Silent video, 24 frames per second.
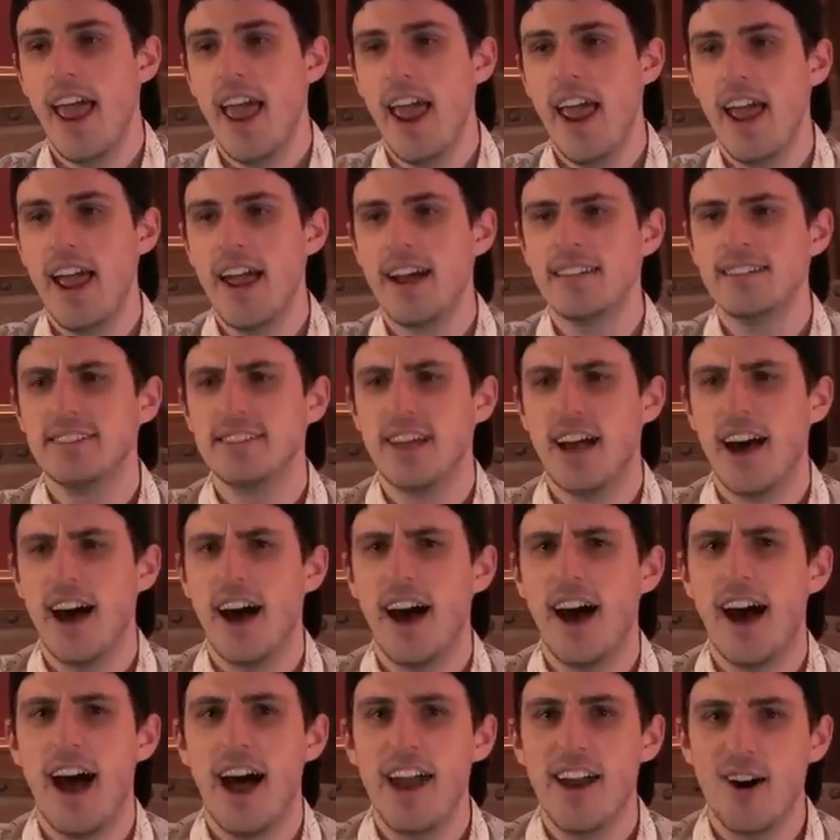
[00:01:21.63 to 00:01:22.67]
And
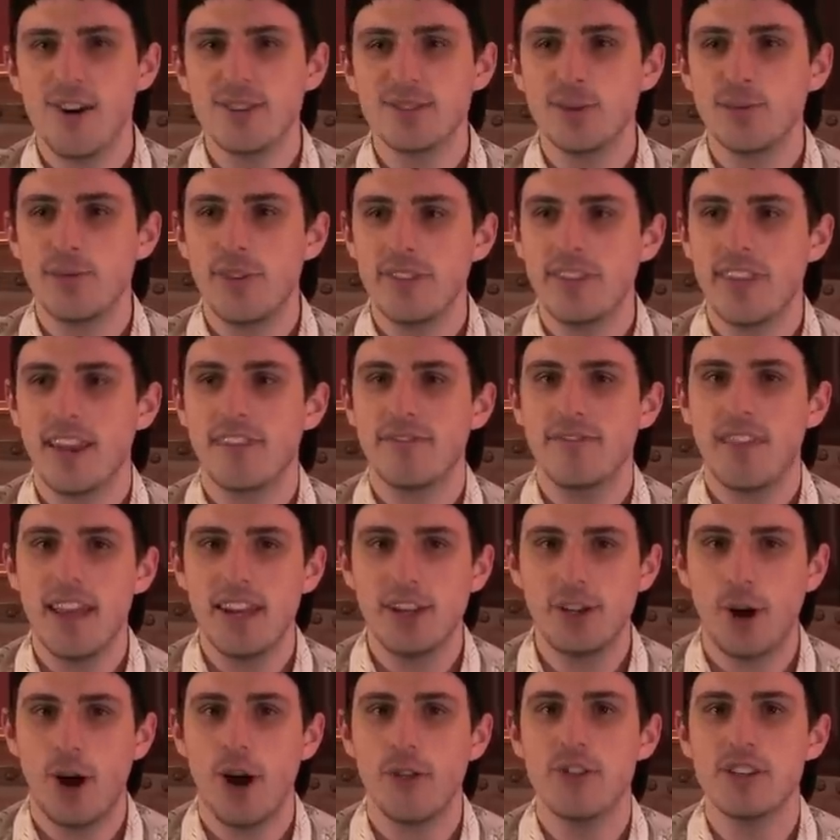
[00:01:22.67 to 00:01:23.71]
I also think that if they
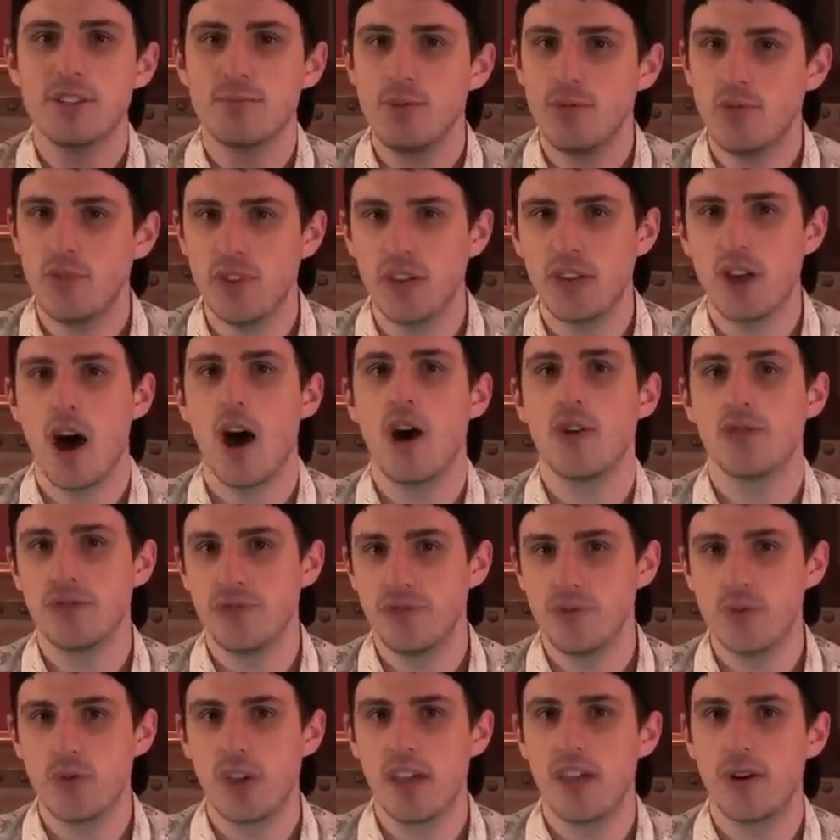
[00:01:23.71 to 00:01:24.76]
had called this movie The Kung
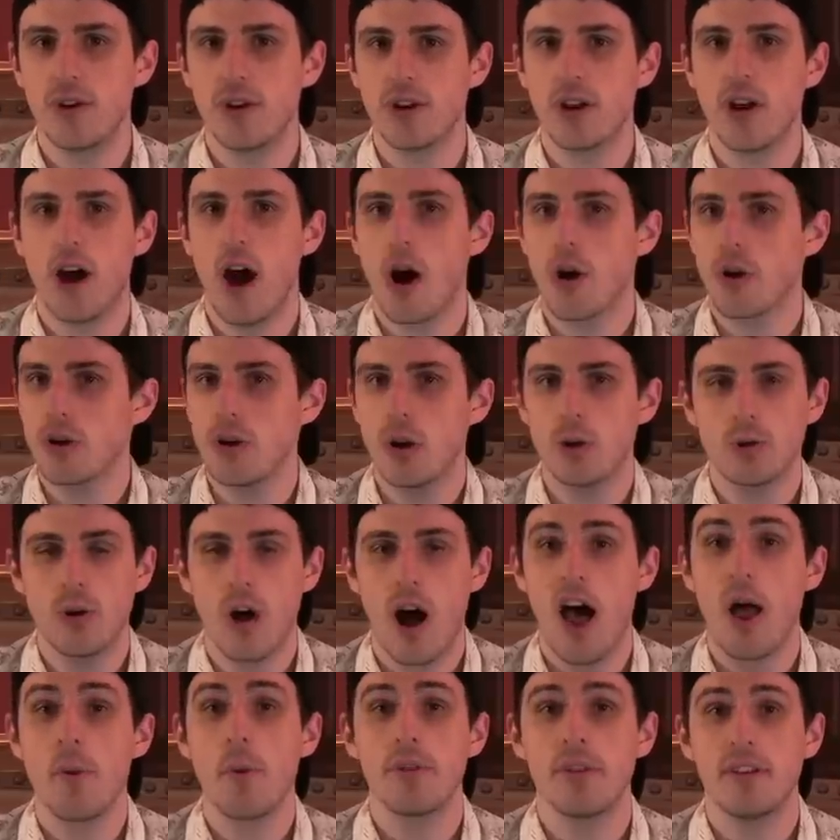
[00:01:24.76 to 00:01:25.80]
Fu Kid or
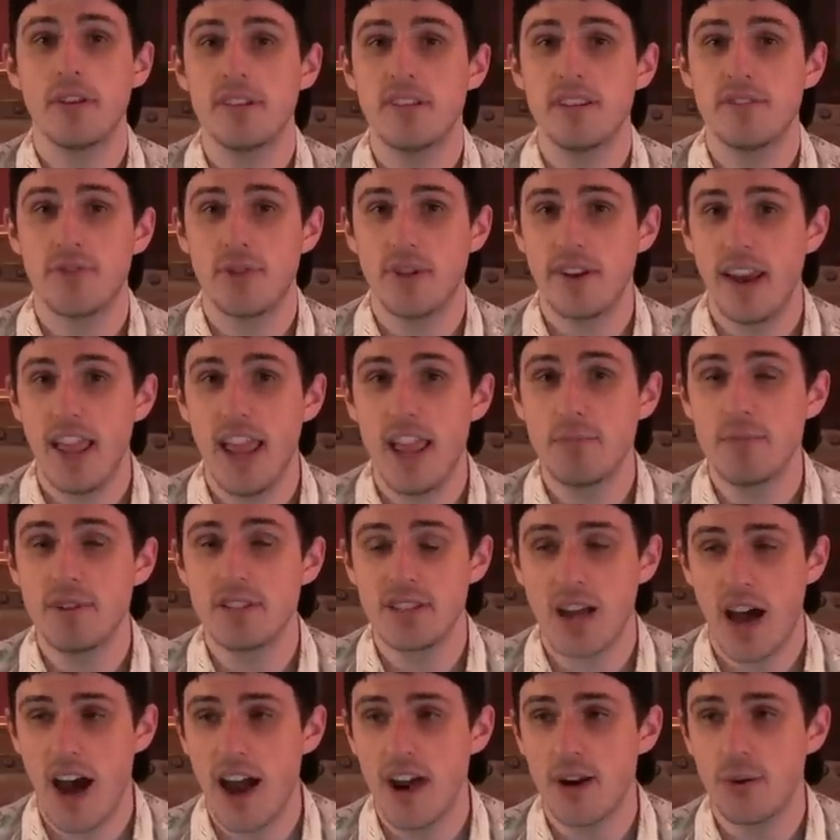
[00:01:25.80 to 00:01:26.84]
gone with a different name
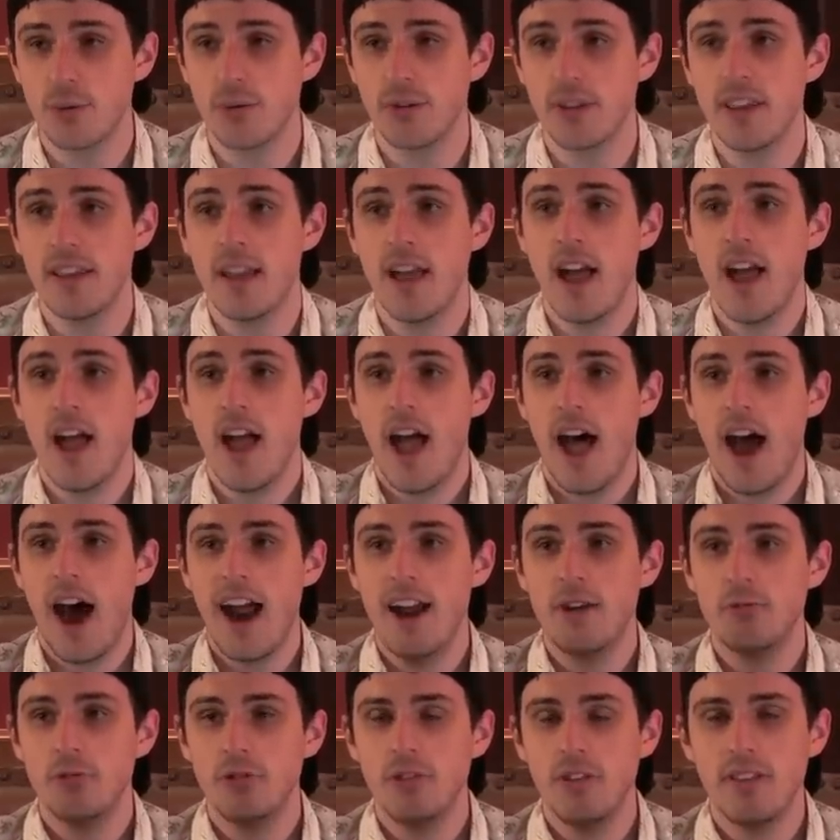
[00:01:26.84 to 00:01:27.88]
entirely,
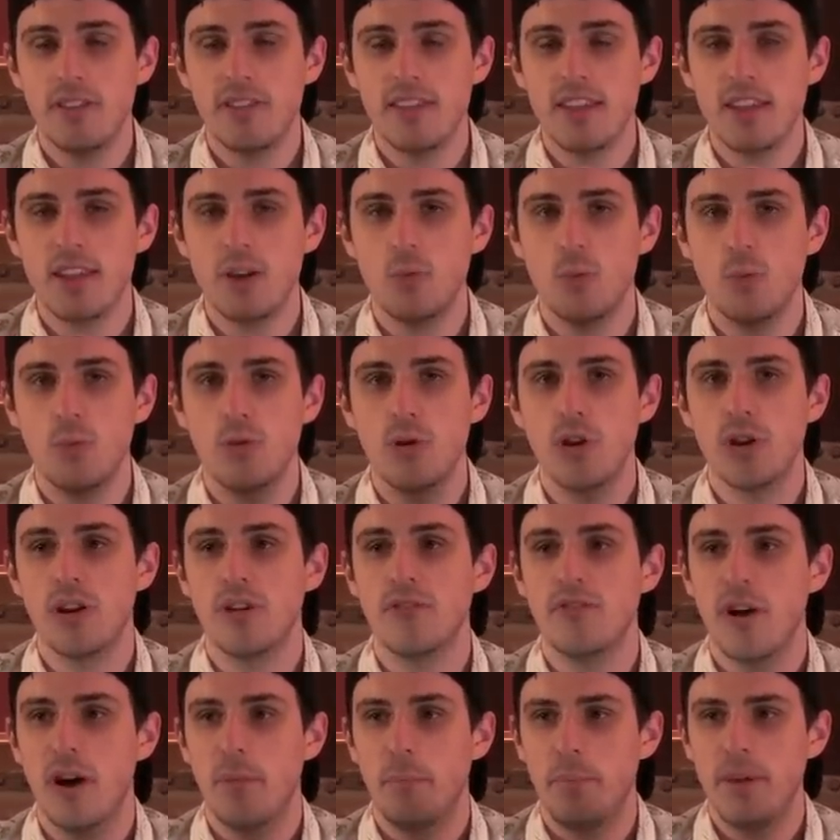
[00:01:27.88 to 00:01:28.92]
I really think it would
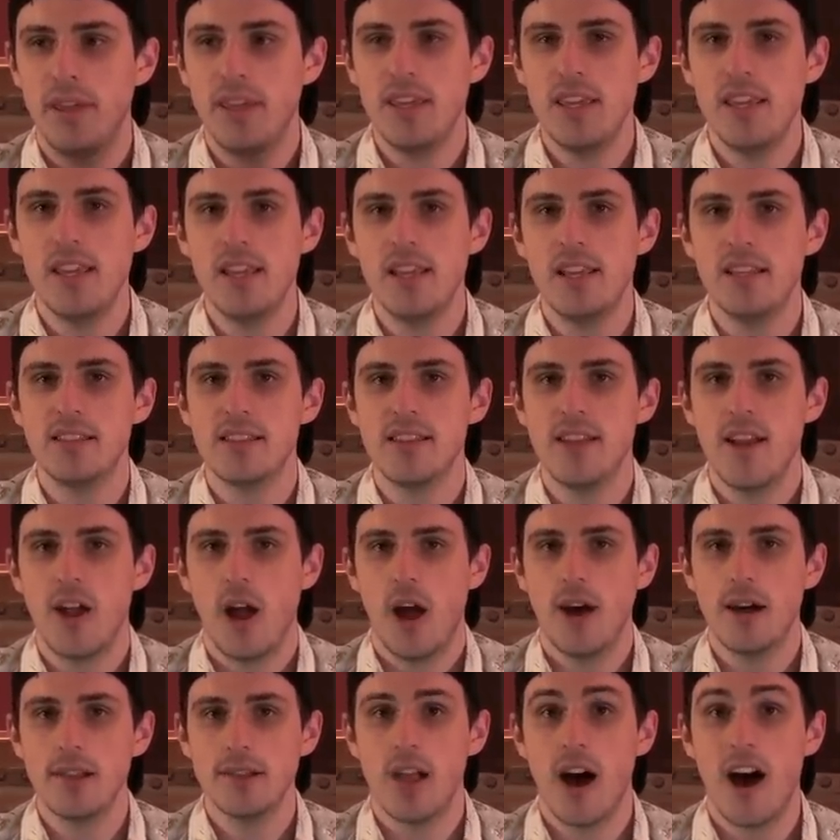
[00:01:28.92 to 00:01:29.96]
have appeased
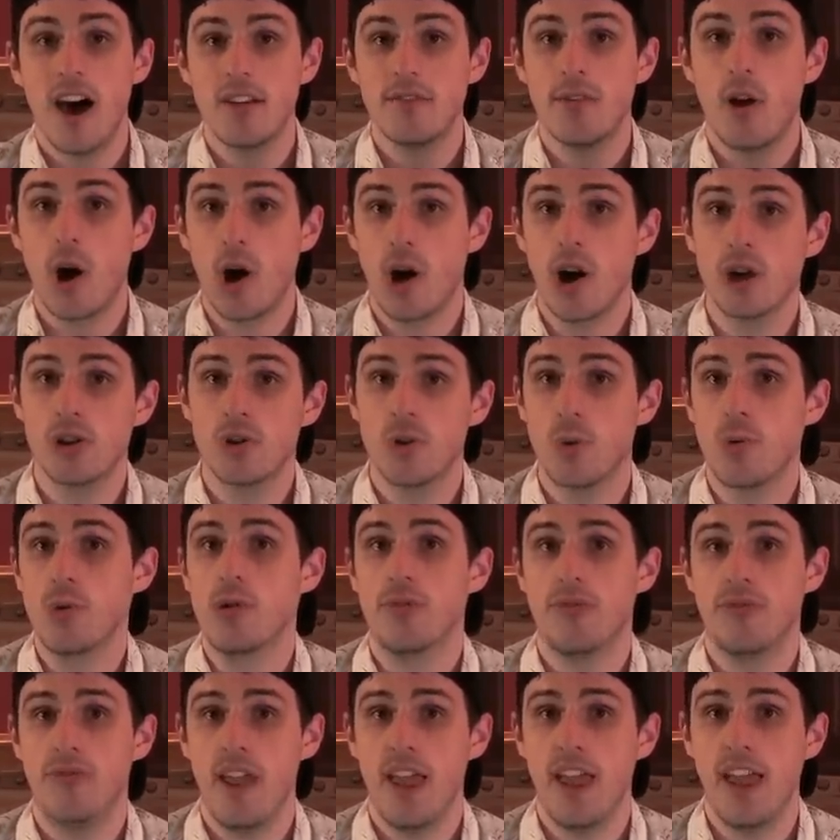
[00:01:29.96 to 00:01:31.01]
a lot of
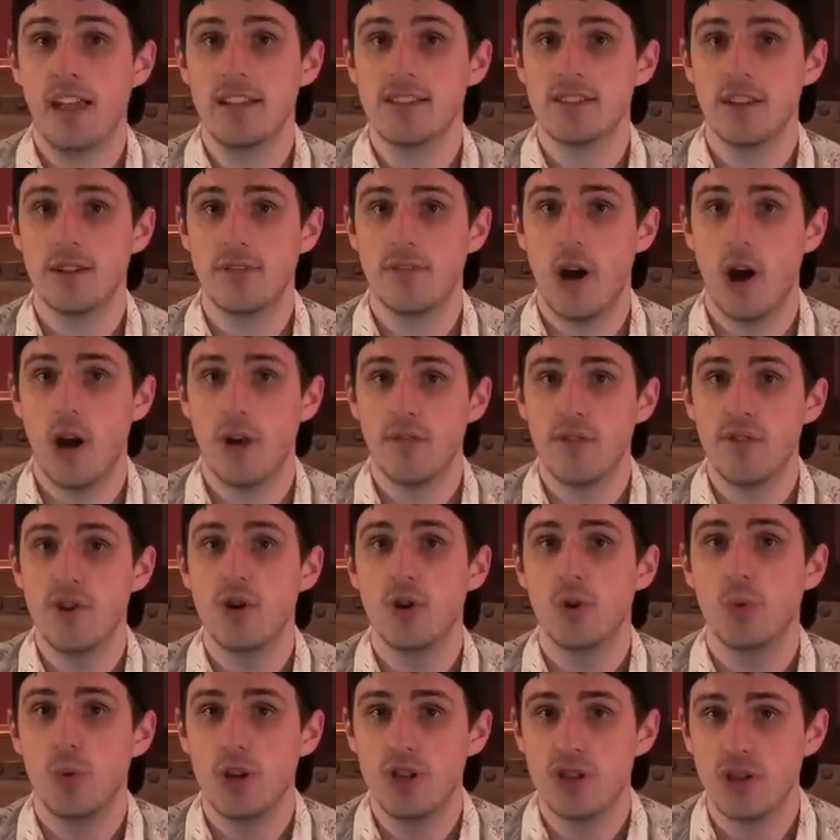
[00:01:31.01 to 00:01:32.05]
hardcore fans of the
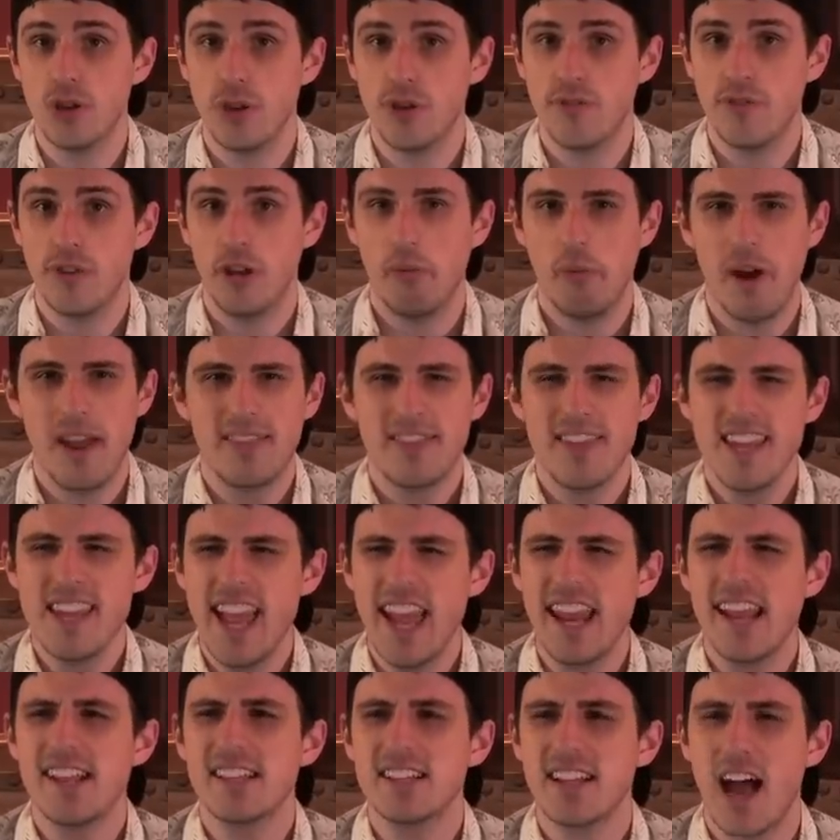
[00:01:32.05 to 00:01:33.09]
original film. I think
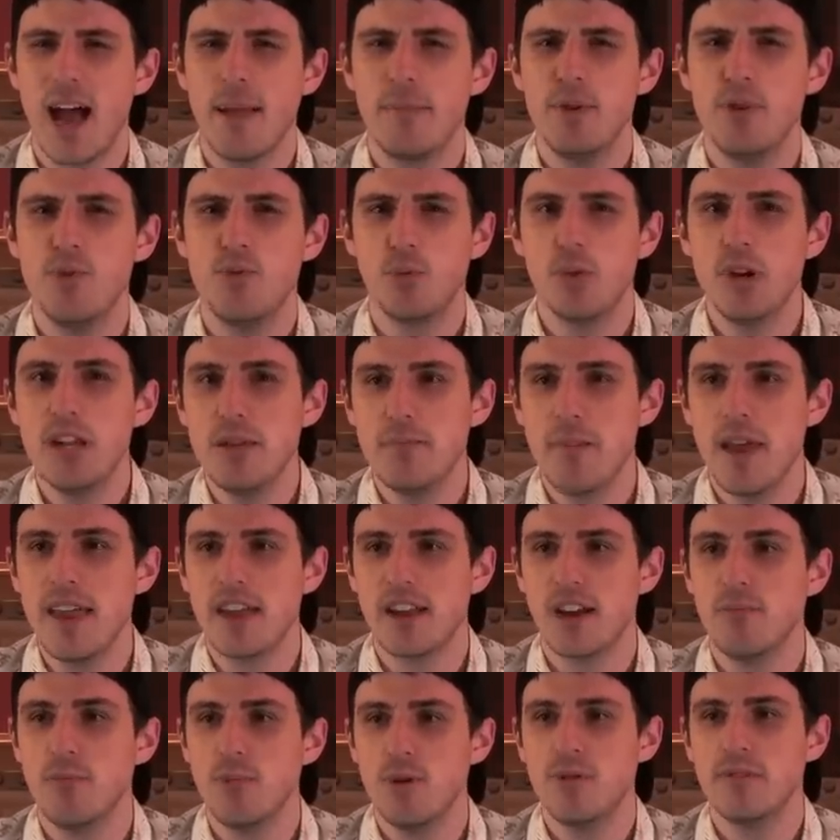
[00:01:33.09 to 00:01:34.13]
anytime you
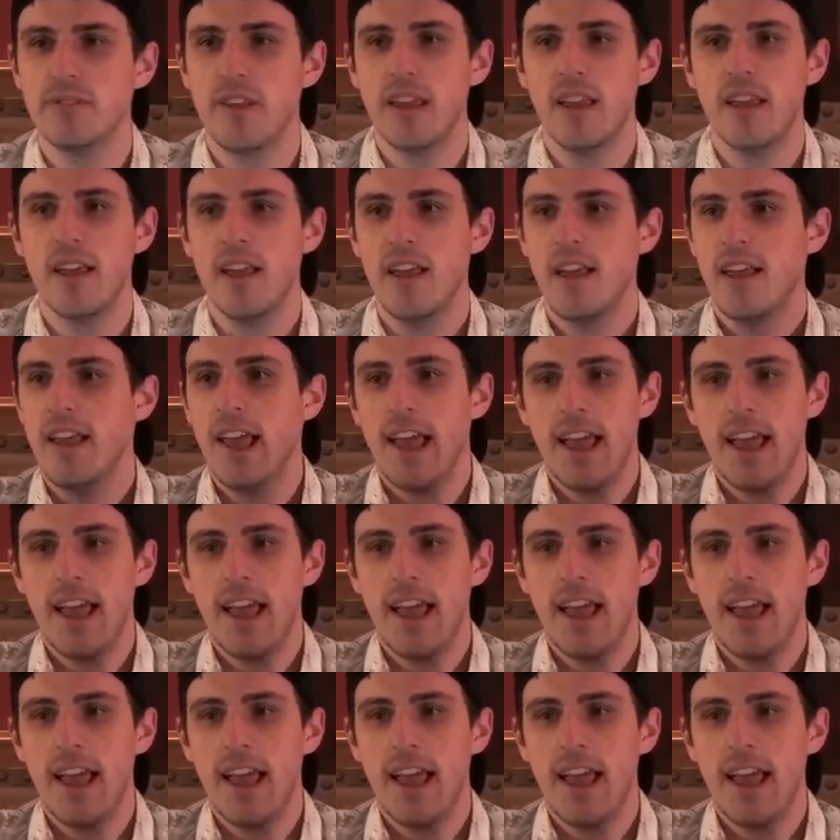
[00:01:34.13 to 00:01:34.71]
remake a movie,